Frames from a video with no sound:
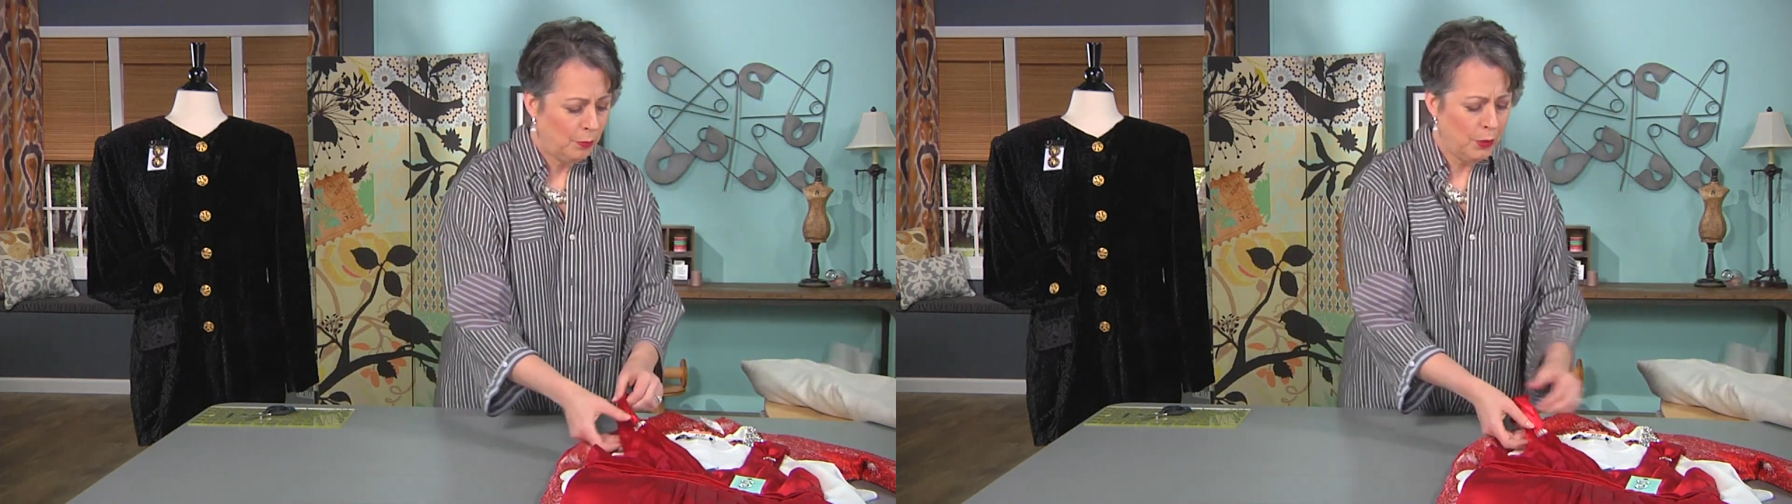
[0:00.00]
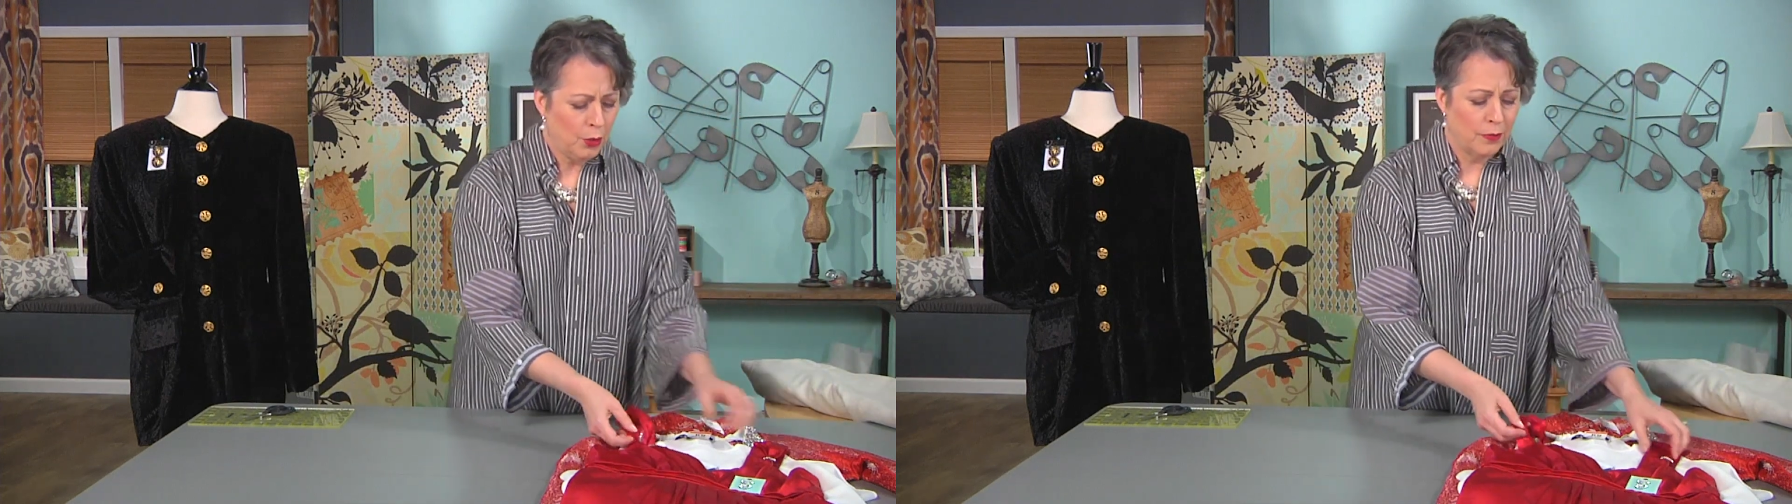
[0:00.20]

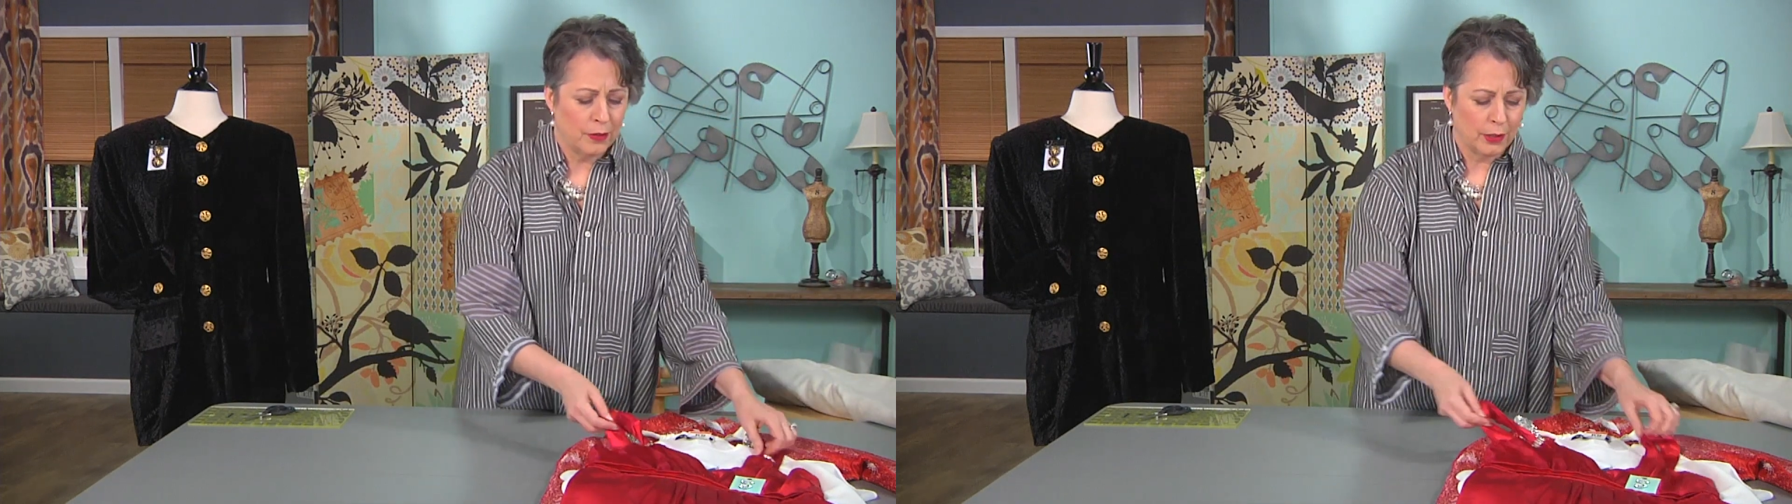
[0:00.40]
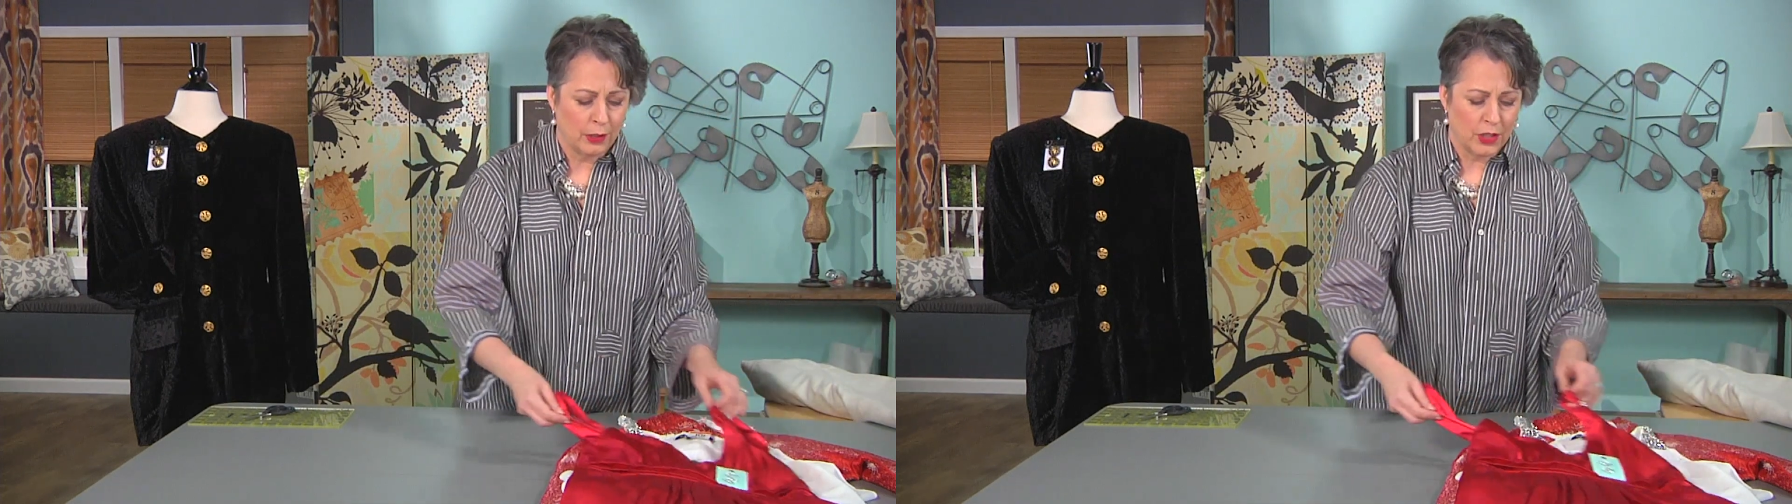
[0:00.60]

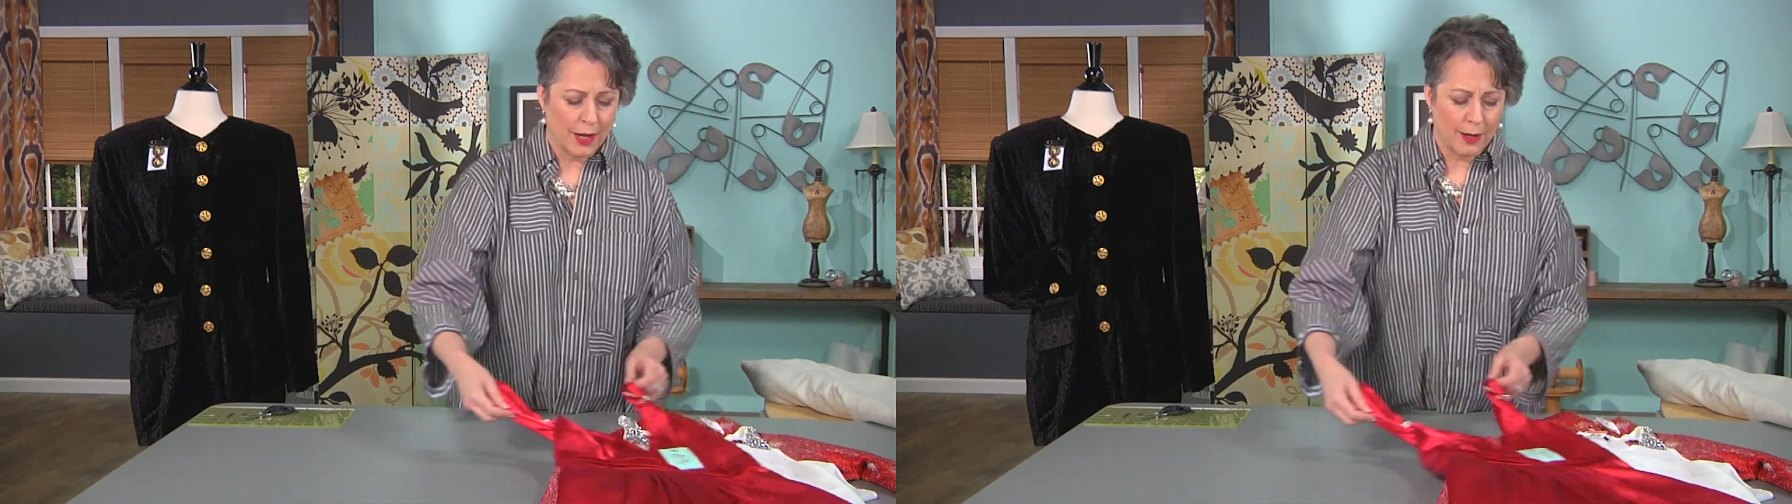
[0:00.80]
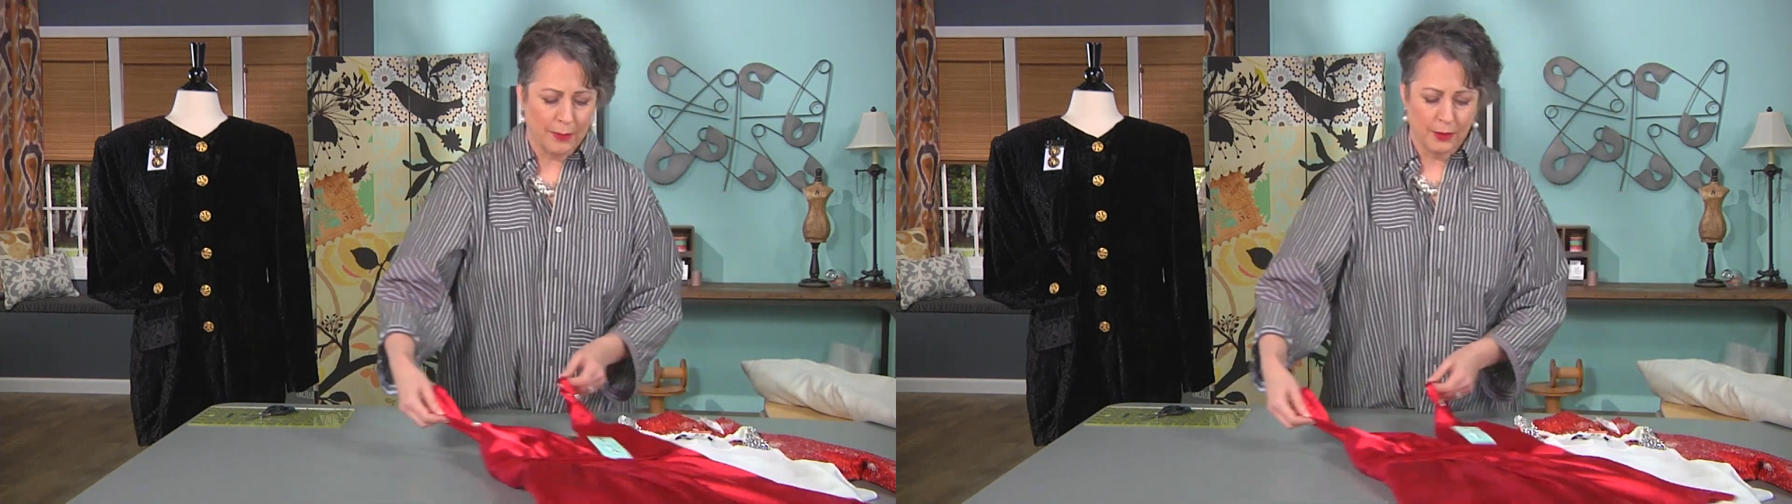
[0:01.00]
Beautiful little
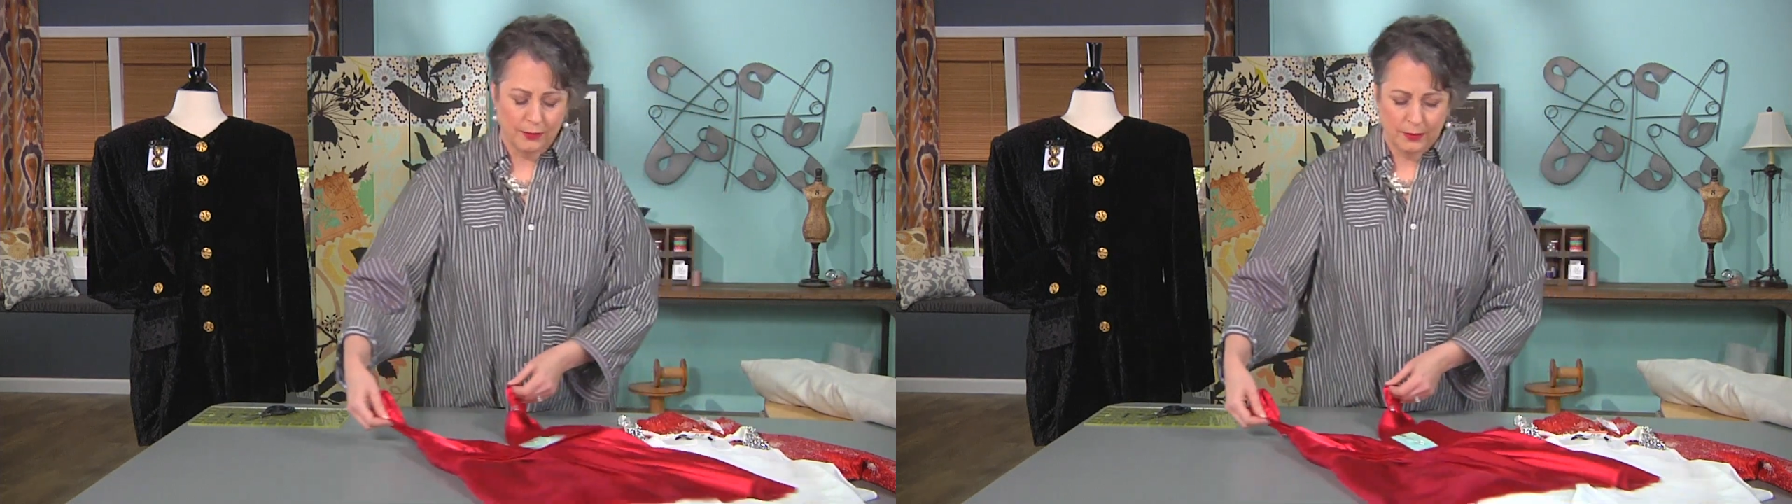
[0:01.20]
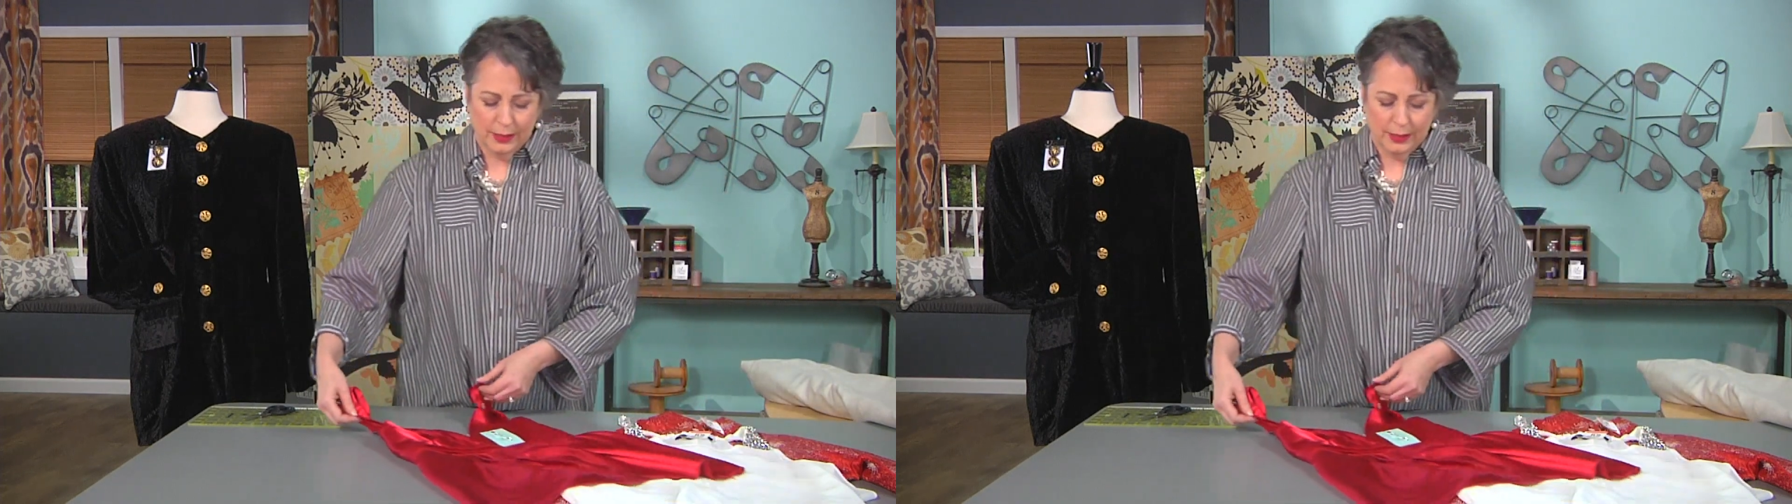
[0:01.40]
top,